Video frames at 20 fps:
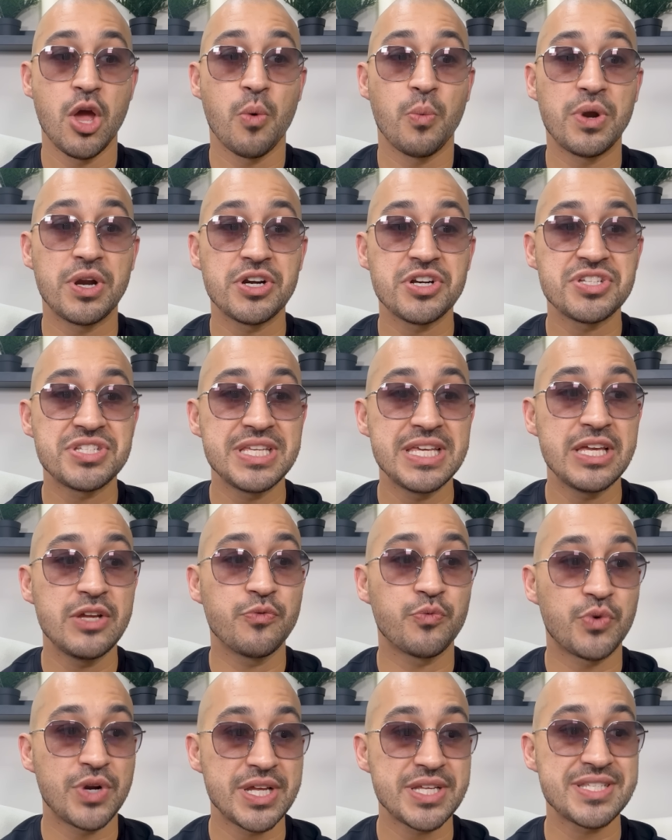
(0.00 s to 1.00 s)
we are
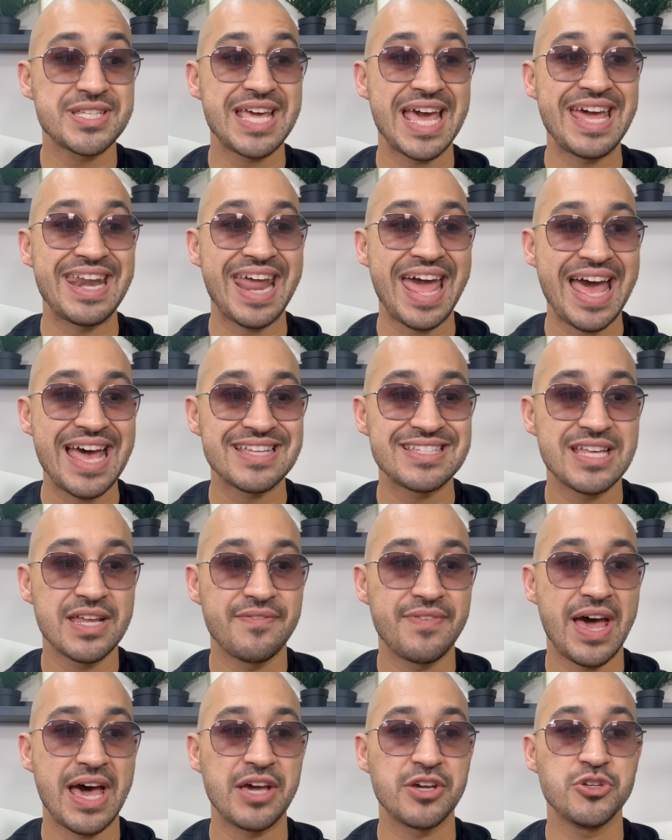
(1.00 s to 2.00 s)
seeing risk and asset
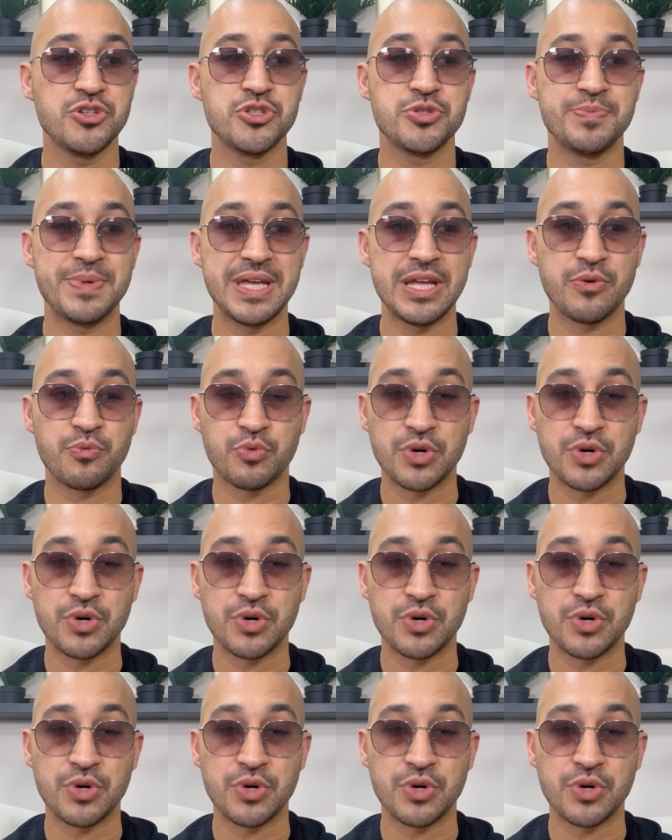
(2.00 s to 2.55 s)
values being